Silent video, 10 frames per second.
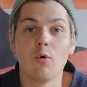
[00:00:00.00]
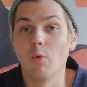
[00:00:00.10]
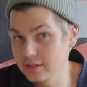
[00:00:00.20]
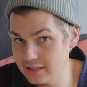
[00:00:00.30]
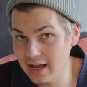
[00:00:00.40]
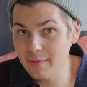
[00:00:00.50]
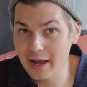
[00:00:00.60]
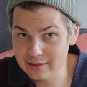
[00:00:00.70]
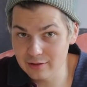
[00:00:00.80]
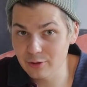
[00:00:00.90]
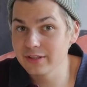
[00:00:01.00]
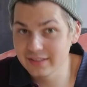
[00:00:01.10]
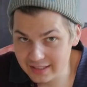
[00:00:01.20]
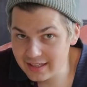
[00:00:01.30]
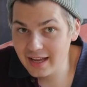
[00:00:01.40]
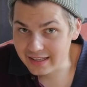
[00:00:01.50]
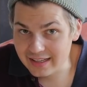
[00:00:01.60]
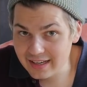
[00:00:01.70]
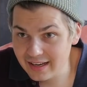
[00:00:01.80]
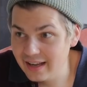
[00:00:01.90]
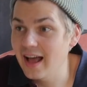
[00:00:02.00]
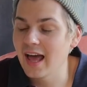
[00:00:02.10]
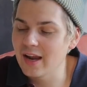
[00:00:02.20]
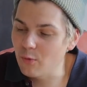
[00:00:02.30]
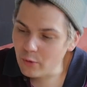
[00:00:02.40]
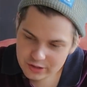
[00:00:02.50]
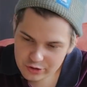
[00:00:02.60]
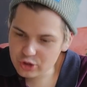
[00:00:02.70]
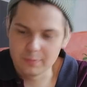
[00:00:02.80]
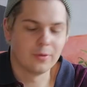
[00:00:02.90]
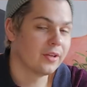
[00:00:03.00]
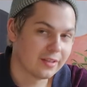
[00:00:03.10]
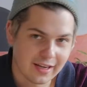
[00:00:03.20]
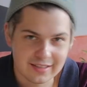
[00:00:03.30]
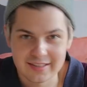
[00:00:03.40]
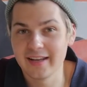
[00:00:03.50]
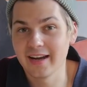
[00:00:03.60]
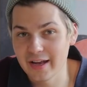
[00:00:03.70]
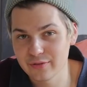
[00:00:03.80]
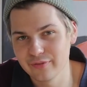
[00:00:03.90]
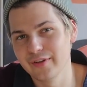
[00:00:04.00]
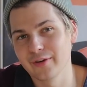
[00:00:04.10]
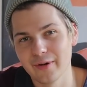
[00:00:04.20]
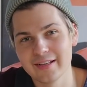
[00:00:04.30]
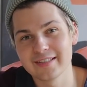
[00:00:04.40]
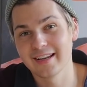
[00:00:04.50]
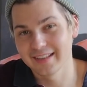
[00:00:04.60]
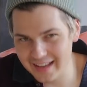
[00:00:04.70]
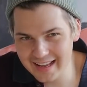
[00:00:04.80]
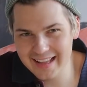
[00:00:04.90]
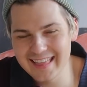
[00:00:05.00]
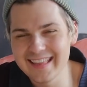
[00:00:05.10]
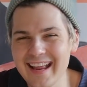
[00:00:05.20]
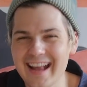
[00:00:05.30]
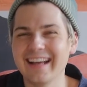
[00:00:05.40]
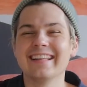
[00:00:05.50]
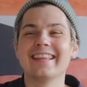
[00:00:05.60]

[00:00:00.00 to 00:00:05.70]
One time, I literally did not eat it, and I went to the Chipotle the next day and asked for vinaigrettes, and then and ate it